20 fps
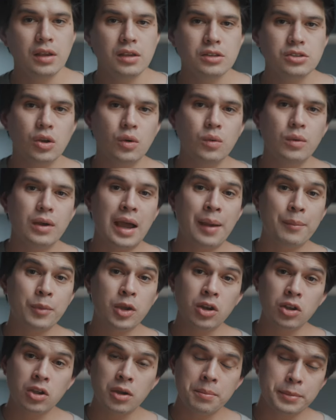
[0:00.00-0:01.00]
So I'm
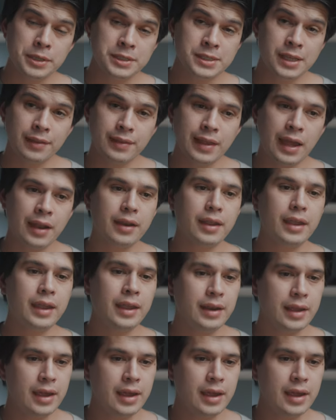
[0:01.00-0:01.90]
going to compensate that in